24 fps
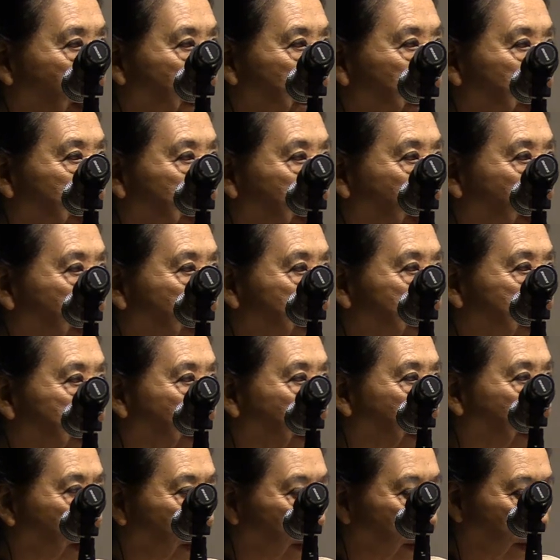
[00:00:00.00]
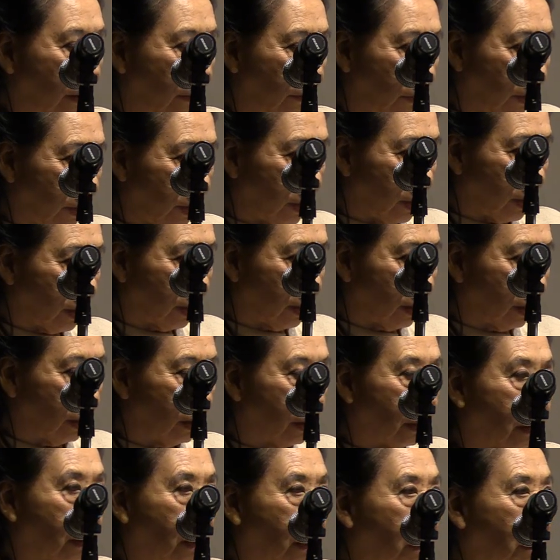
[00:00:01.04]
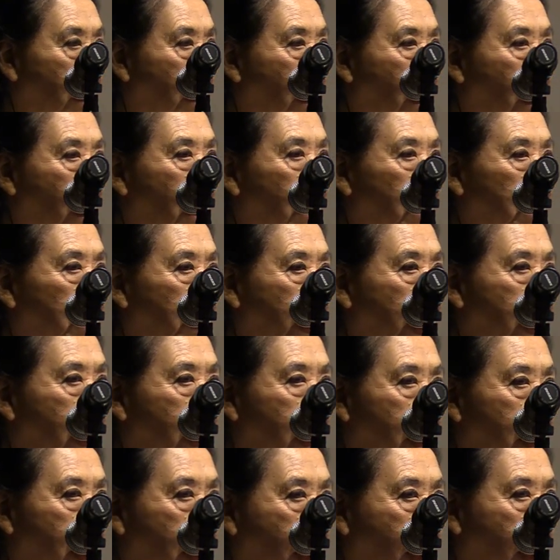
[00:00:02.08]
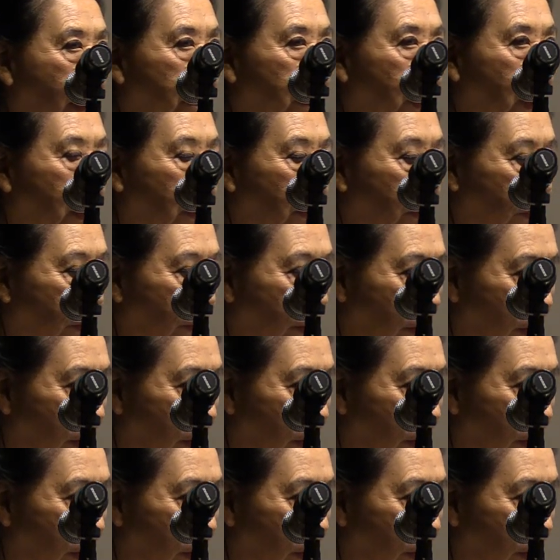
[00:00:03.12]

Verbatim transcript: because all of us are already captive.